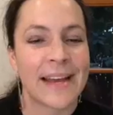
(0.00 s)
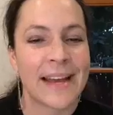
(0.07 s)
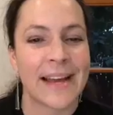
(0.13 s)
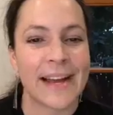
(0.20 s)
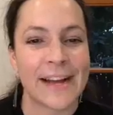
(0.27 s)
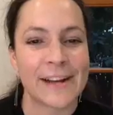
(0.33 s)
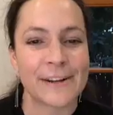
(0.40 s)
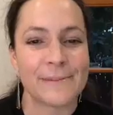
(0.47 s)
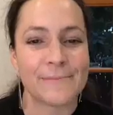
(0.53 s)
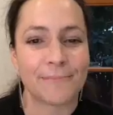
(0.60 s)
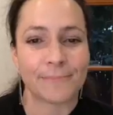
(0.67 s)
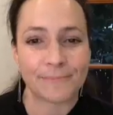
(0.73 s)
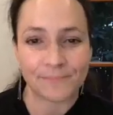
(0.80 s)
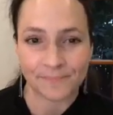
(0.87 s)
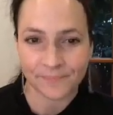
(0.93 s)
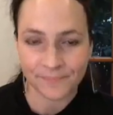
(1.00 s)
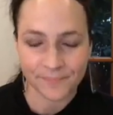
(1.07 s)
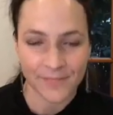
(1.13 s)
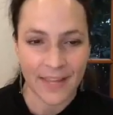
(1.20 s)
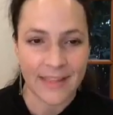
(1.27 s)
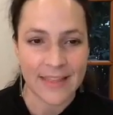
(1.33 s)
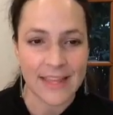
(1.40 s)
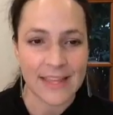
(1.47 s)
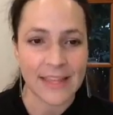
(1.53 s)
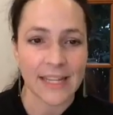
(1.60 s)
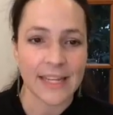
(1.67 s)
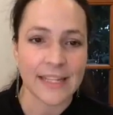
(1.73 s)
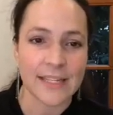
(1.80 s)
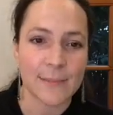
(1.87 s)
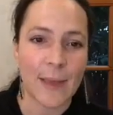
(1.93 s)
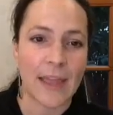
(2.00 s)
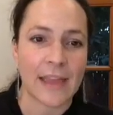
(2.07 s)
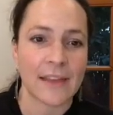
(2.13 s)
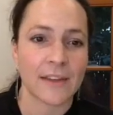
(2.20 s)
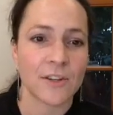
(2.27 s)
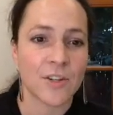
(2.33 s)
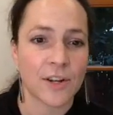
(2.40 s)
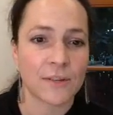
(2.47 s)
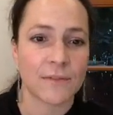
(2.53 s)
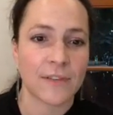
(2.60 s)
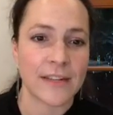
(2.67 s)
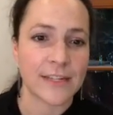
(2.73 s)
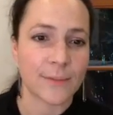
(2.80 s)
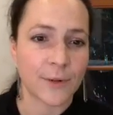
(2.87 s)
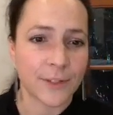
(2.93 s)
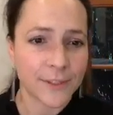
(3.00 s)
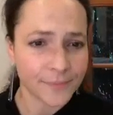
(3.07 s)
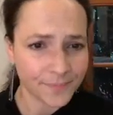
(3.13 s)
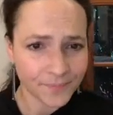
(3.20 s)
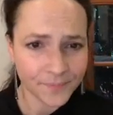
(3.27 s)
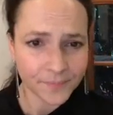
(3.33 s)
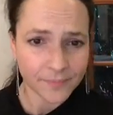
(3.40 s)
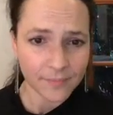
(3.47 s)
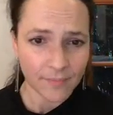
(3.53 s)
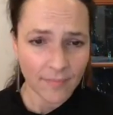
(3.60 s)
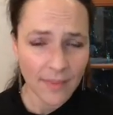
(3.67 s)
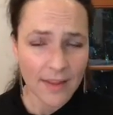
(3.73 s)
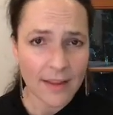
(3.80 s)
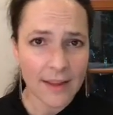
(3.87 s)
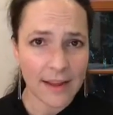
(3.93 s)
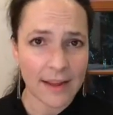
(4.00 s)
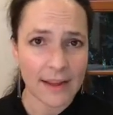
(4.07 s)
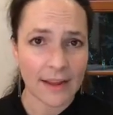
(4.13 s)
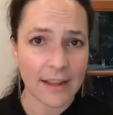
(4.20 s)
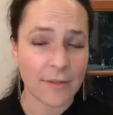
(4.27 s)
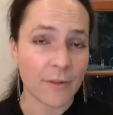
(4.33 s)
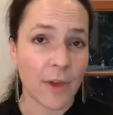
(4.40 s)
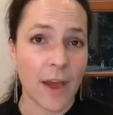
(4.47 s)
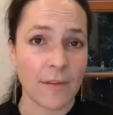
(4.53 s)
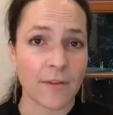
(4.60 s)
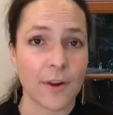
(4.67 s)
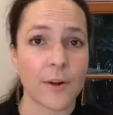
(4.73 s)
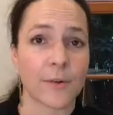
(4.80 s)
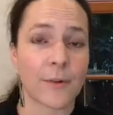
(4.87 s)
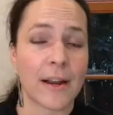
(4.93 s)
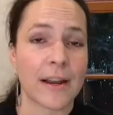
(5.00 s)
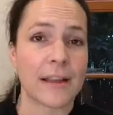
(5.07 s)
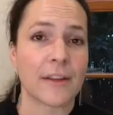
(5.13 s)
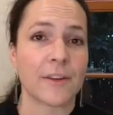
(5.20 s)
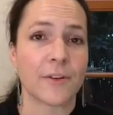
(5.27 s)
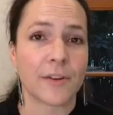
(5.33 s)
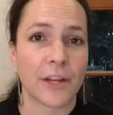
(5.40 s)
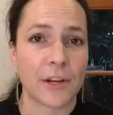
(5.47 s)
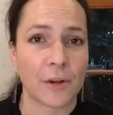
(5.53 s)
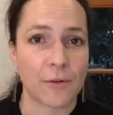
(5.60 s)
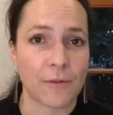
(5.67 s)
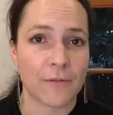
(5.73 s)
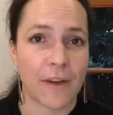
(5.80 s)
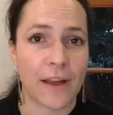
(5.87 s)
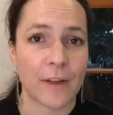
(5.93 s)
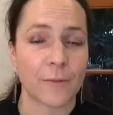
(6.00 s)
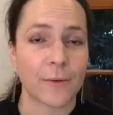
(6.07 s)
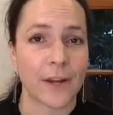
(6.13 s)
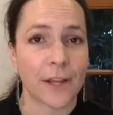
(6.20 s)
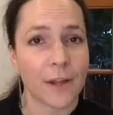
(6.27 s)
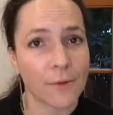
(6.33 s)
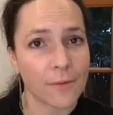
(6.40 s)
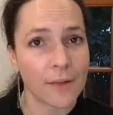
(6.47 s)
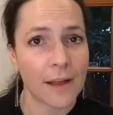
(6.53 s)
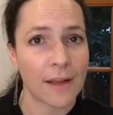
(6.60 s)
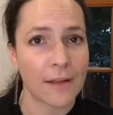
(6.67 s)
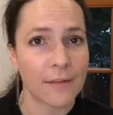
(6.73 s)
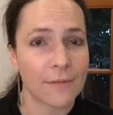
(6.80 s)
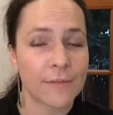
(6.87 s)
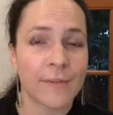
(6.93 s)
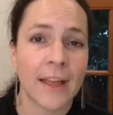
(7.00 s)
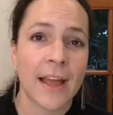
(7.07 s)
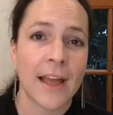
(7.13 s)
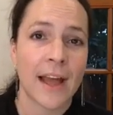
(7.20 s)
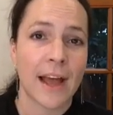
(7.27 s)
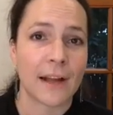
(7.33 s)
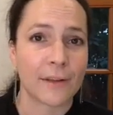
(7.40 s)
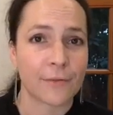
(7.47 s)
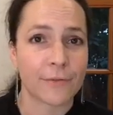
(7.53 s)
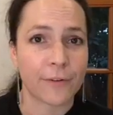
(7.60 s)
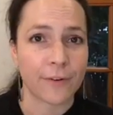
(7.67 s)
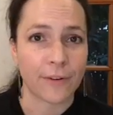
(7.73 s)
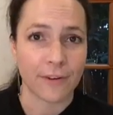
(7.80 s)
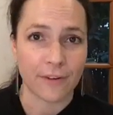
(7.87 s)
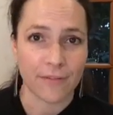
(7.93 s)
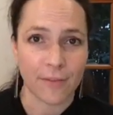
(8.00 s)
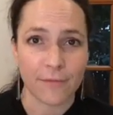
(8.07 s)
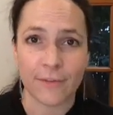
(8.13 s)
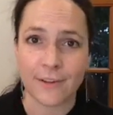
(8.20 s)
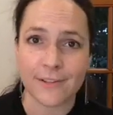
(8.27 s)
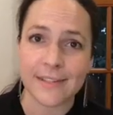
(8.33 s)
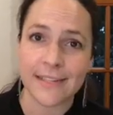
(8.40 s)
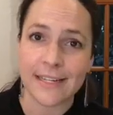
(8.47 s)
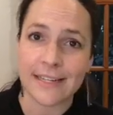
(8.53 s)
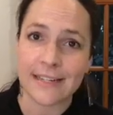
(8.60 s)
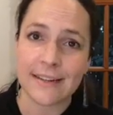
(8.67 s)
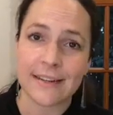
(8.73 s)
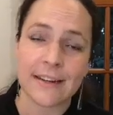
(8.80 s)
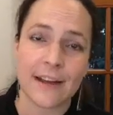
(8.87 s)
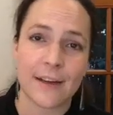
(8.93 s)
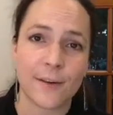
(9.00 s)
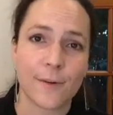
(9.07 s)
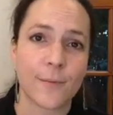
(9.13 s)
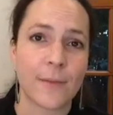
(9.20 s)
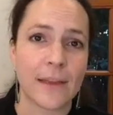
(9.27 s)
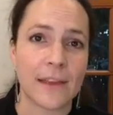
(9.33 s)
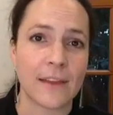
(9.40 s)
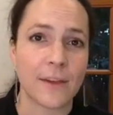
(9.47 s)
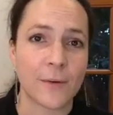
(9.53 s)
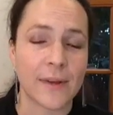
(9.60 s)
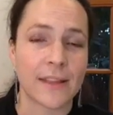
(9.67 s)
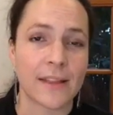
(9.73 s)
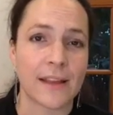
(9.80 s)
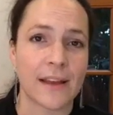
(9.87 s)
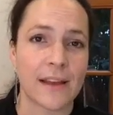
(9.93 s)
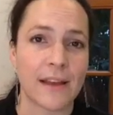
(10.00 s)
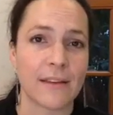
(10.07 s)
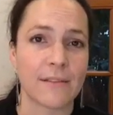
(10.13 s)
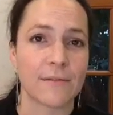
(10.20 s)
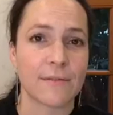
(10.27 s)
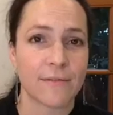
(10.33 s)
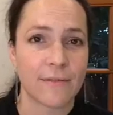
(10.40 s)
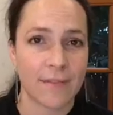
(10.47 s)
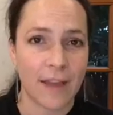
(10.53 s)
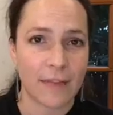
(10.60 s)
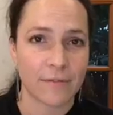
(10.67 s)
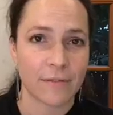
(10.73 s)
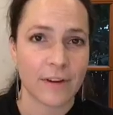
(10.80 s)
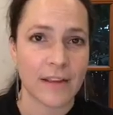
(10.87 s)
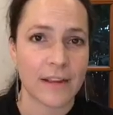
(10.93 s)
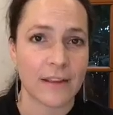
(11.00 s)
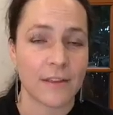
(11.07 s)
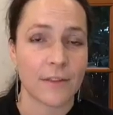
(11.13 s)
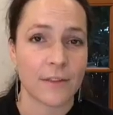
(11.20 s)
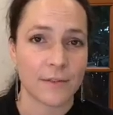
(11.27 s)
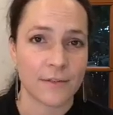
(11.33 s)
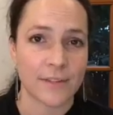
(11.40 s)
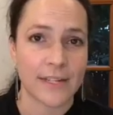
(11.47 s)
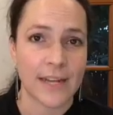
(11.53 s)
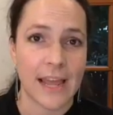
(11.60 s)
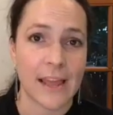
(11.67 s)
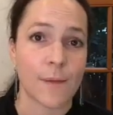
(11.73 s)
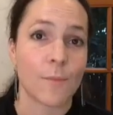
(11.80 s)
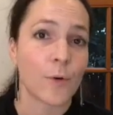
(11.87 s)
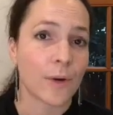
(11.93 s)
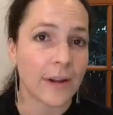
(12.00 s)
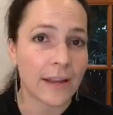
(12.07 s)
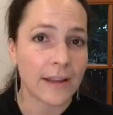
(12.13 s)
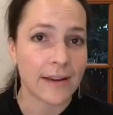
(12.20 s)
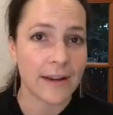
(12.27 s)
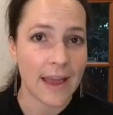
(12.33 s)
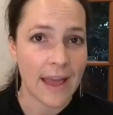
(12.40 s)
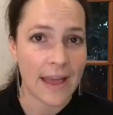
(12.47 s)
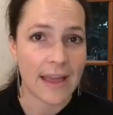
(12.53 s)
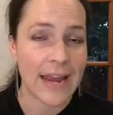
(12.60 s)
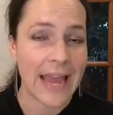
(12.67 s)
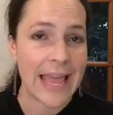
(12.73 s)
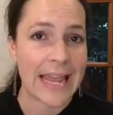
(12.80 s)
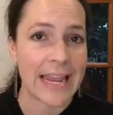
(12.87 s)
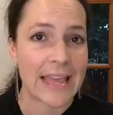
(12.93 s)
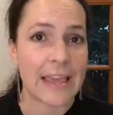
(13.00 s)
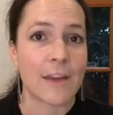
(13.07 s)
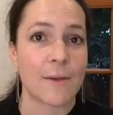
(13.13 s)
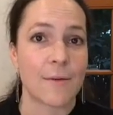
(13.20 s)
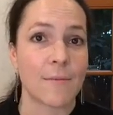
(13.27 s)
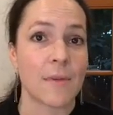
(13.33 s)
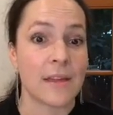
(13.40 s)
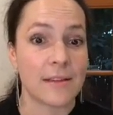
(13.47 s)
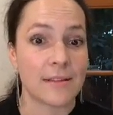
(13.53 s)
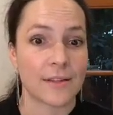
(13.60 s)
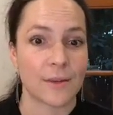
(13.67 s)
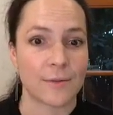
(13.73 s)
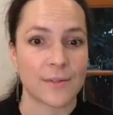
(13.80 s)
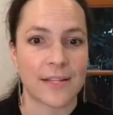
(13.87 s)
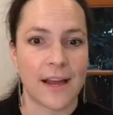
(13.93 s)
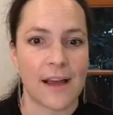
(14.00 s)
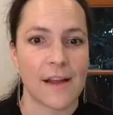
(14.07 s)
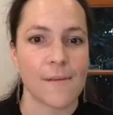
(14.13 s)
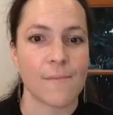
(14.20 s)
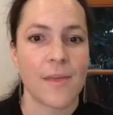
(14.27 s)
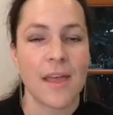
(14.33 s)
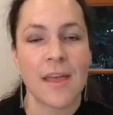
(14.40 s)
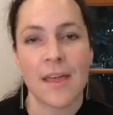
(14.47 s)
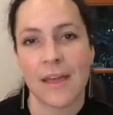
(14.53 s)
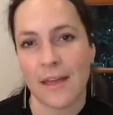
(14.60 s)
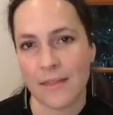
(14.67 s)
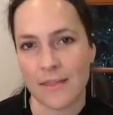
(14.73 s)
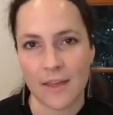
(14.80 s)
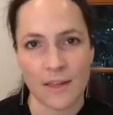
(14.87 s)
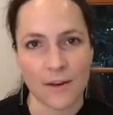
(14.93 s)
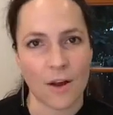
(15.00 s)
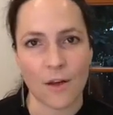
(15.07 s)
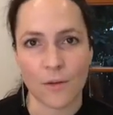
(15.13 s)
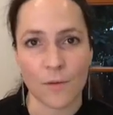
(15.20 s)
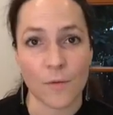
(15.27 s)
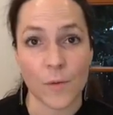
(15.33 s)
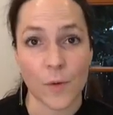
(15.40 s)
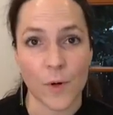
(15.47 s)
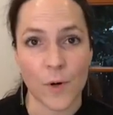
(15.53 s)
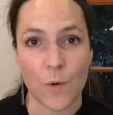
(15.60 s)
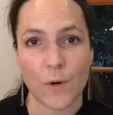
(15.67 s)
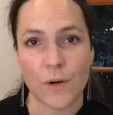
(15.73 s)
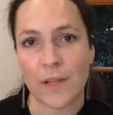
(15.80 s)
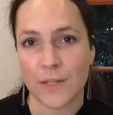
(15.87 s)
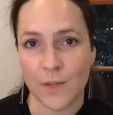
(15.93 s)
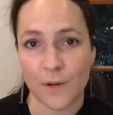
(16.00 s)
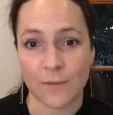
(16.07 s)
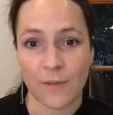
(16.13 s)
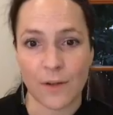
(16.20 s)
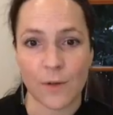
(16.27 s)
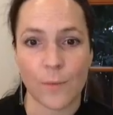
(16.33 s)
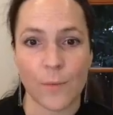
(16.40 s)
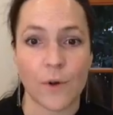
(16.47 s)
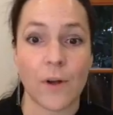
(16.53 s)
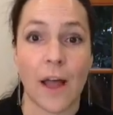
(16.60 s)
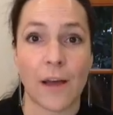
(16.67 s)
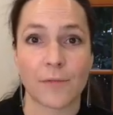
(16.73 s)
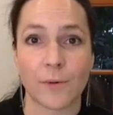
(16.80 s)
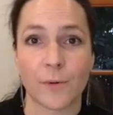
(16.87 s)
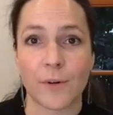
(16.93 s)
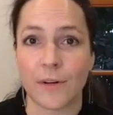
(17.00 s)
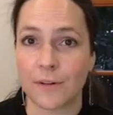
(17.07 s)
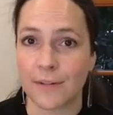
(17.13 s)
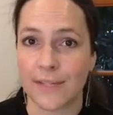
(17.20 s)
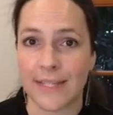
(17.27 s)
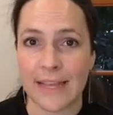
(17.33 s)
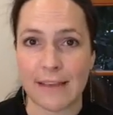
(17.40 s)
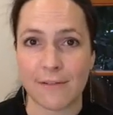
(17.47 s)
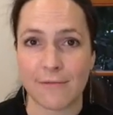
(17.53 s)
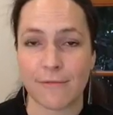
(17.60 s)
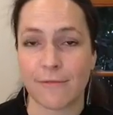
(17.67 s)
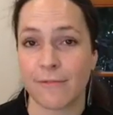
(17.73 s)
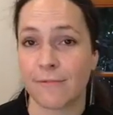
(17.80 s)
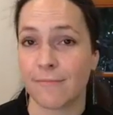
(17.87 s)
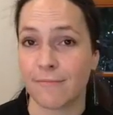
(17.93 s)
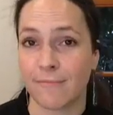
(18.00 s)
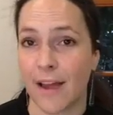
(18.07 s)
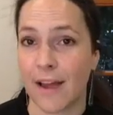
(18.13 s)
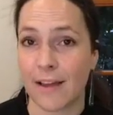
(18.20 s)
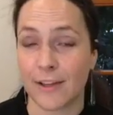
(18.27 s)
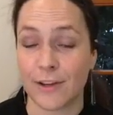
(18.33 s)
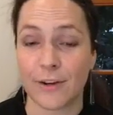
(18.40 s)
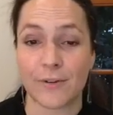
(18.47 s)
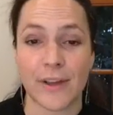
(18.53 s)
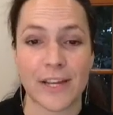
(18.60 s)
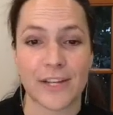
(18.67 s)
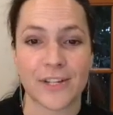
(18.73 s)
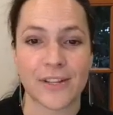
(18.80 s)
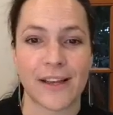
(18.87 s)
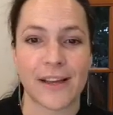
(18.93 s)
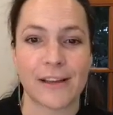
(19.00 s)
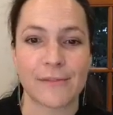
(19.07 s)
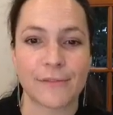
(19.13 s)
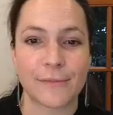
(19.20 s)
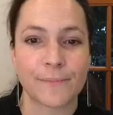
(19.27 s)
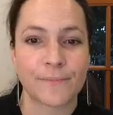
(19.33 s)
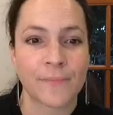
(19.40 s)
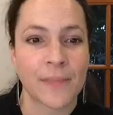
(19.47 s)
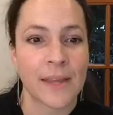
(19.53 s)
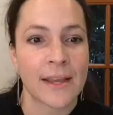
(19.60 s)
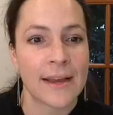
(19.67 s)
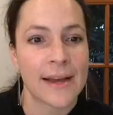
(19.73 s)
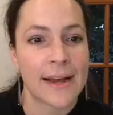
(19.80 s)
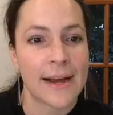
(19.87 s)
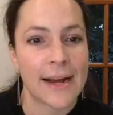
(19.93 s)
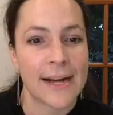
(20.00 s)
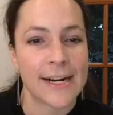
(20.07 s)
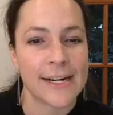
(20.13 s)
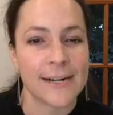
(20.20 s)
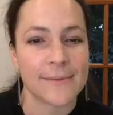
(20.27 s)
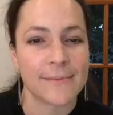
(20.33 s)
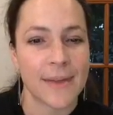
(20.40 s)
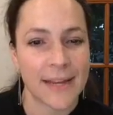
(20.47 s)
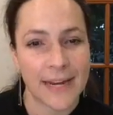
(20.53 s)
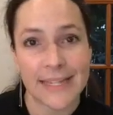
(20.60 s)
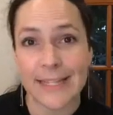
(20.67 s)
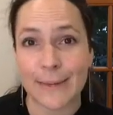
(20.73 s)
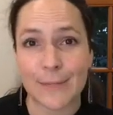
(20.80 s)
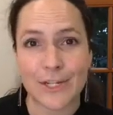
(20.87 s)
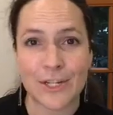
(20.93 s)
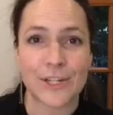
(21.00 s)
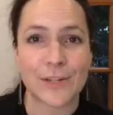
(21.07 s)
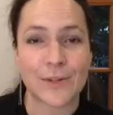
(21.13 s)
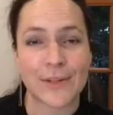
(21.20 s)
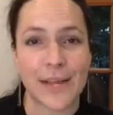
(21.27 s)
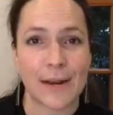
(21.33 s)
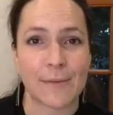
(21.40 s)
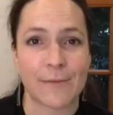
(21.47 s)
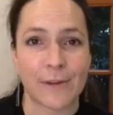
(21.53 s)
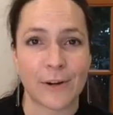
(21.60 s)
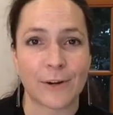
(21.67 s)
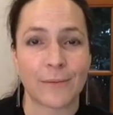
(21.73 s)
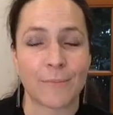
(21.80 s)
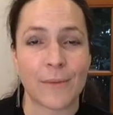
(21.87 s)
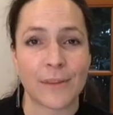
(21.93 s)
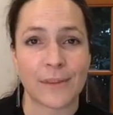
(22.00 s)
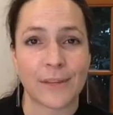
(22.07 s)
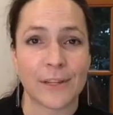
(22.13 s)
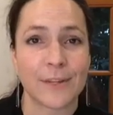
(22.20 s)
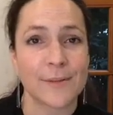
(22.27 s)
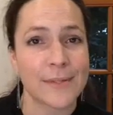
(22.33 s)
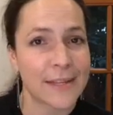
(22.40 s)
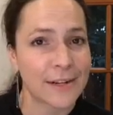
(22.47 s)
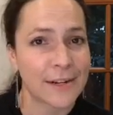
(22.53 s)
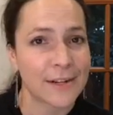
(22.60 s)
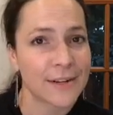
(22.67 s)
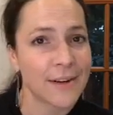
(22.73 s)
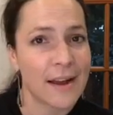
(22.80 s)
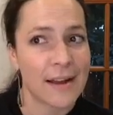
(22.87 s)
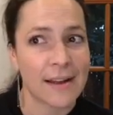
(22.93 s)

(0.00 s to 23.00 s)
And then like this page on Facebook, if you haven't already, and you'll get notified when I go live. For the fall season, I'll be going live every Thursday morning at 8 a.m. East Coast time. And then all of the recordings are available afterwards if you don't catch it live. And as I mentioned, do sign up for our monthly newsletter.